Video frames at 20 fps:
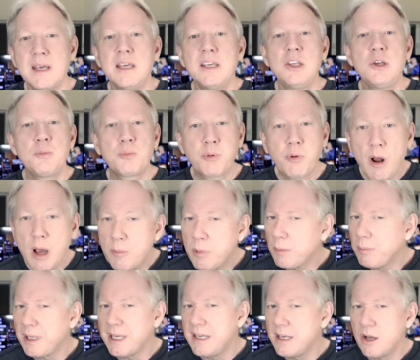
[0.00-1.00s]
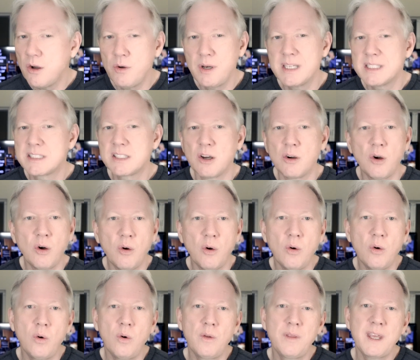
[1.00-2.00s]
You probably noticed
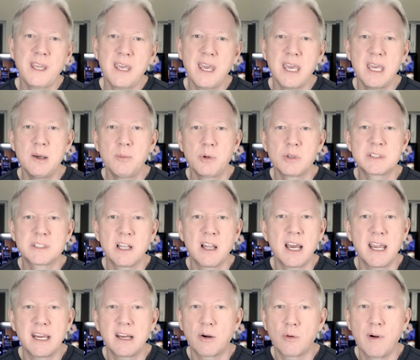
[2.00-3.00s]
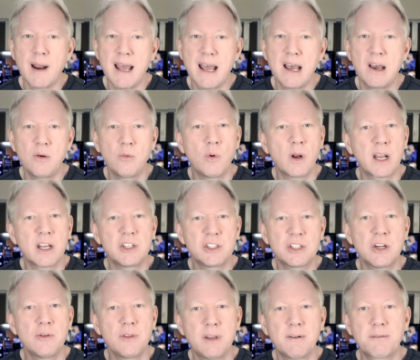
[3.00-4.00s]
all the cables lying around when I
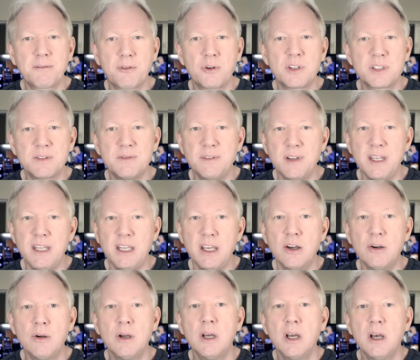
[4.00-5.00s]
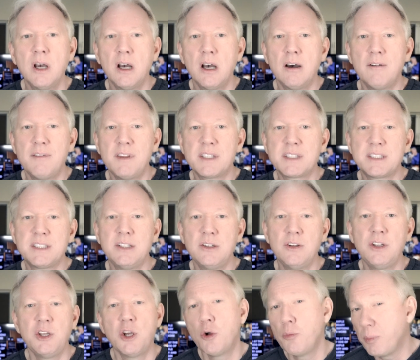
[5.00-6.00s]
showed the first video of the
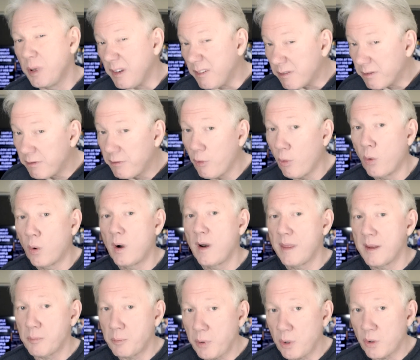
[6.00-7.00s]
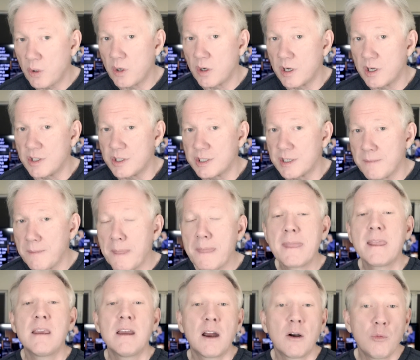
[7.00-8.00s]
studio before the purge.
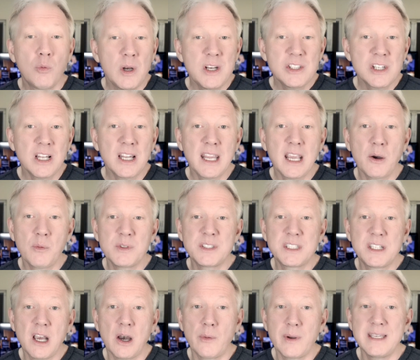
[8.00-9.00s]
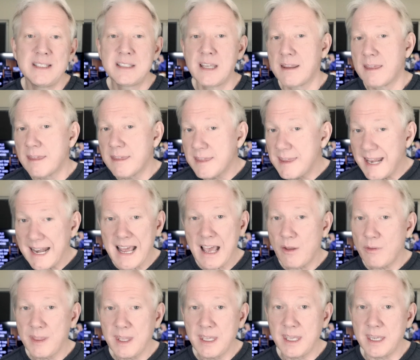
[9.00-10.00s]
Originally, I was going to thin
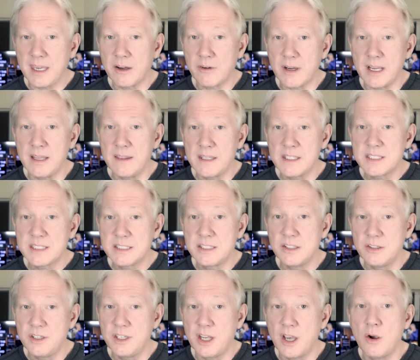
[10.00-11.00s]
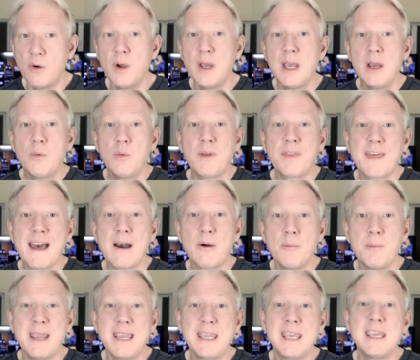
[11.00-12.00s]
out the gear in the studio without
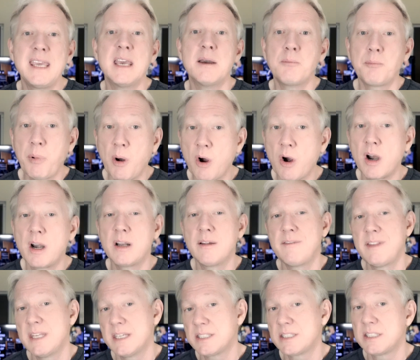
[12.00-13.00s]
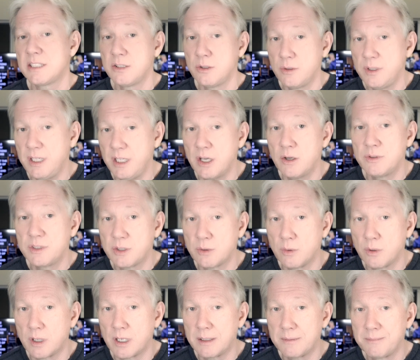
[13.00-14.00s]
making it part of this studio
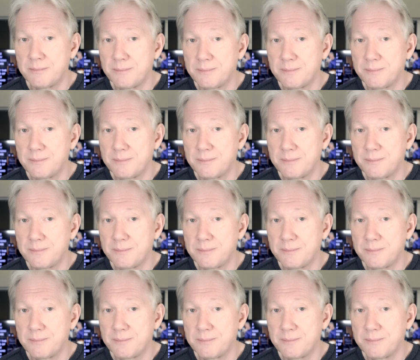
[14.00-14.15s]
tour.